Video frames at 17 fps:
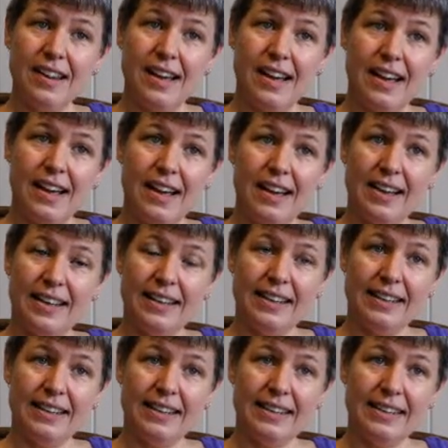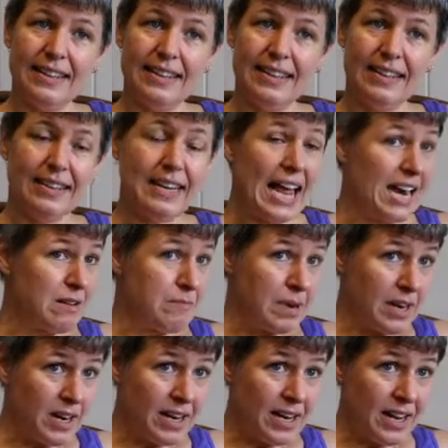Latin
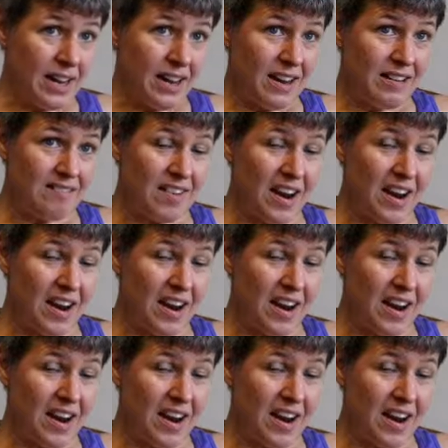America